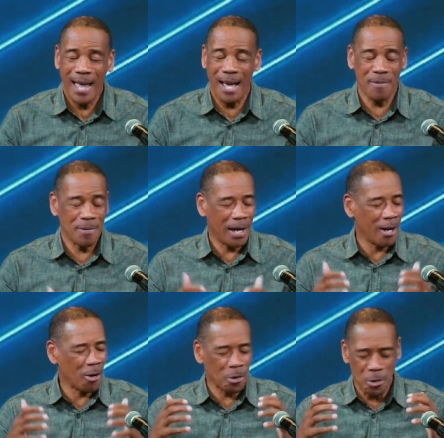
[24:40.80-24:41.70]
and
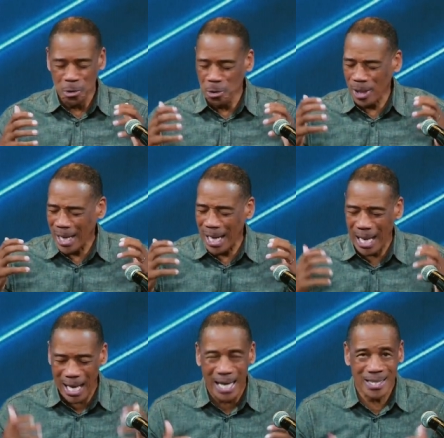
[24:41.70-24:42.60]
a whole
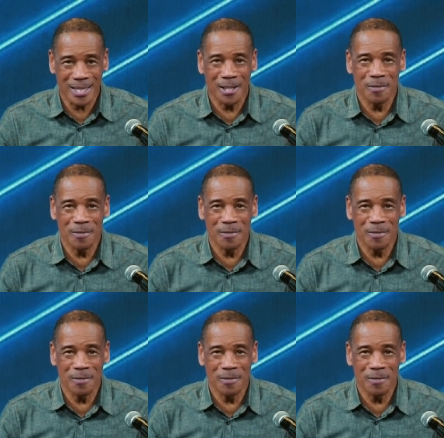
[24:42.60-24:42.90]
lot